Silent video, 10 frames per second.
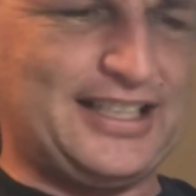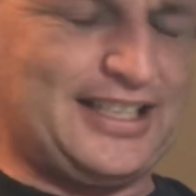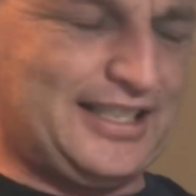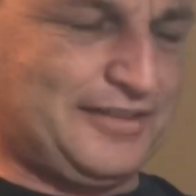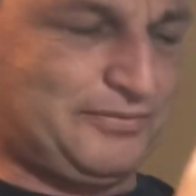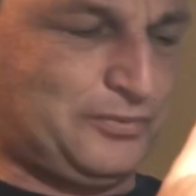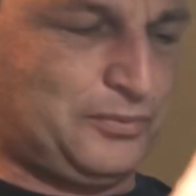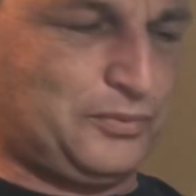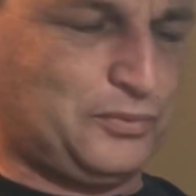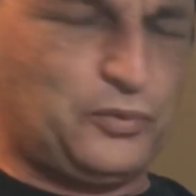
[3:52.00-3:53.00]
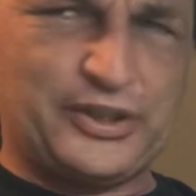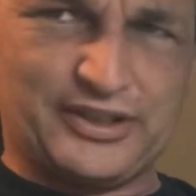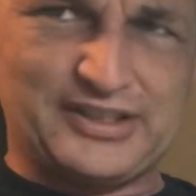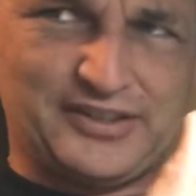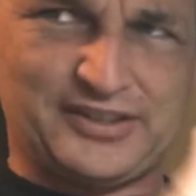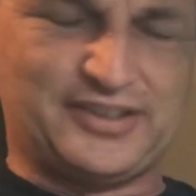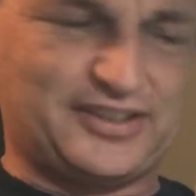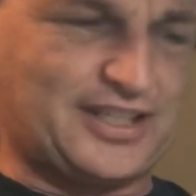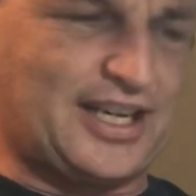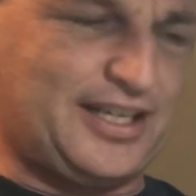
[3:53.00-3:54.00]
if we're as a
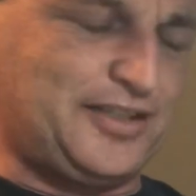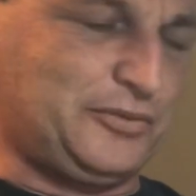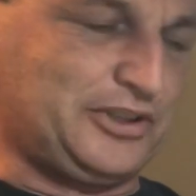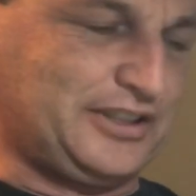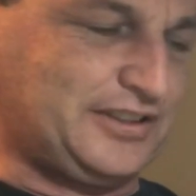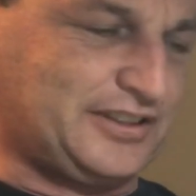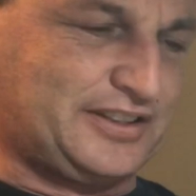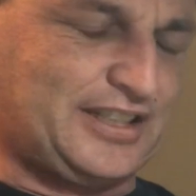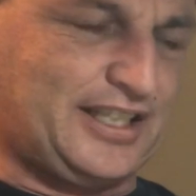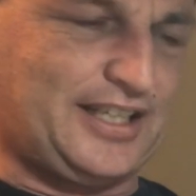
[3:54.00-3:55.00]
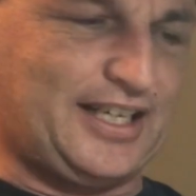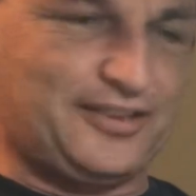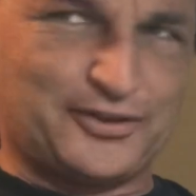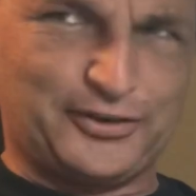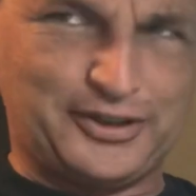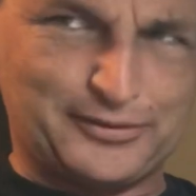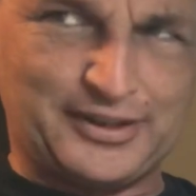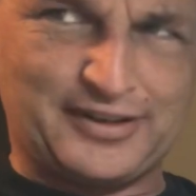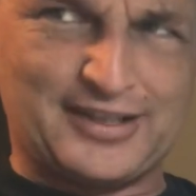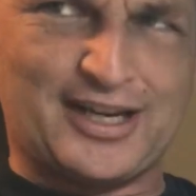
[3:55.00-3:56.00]
society willing to say, hey,
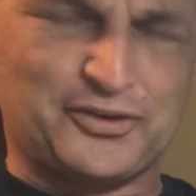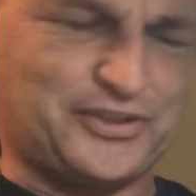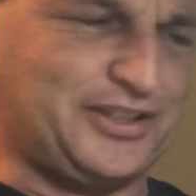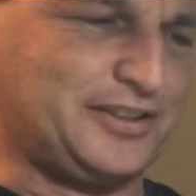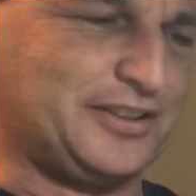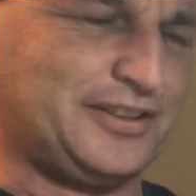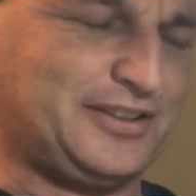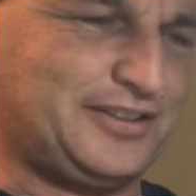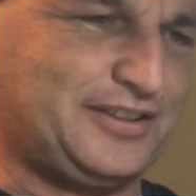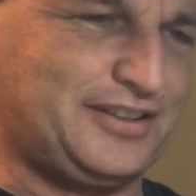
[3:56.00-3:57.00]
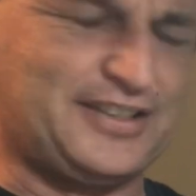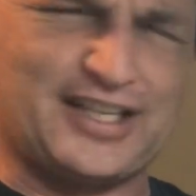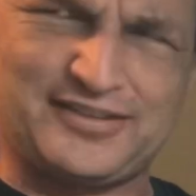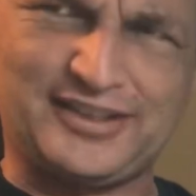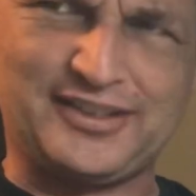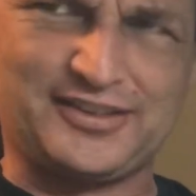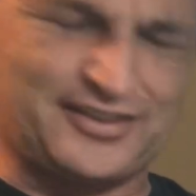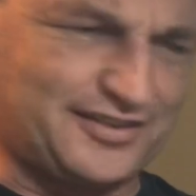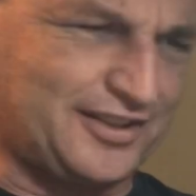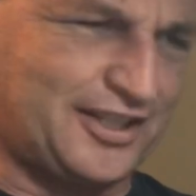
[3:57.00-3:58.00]
33,000 deaths is
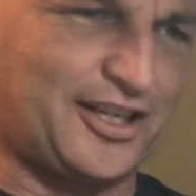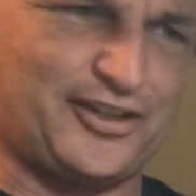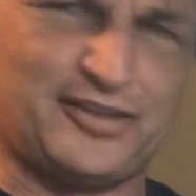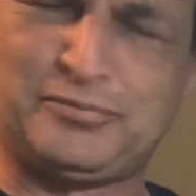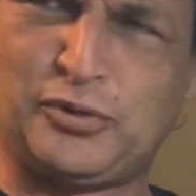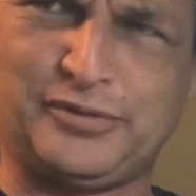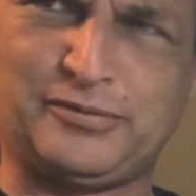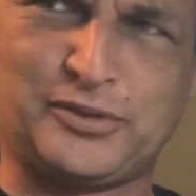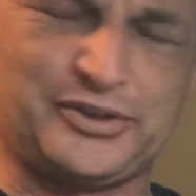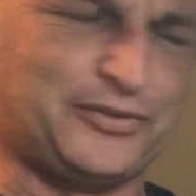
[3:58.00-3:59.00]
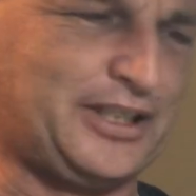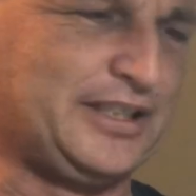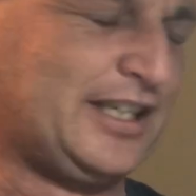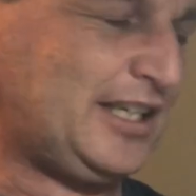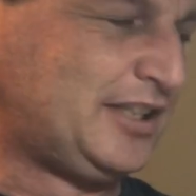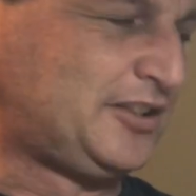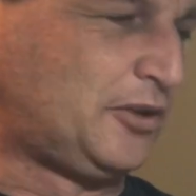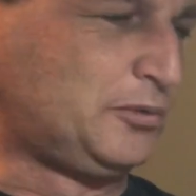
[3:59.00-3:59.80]
the cutoff point for us, right? So we're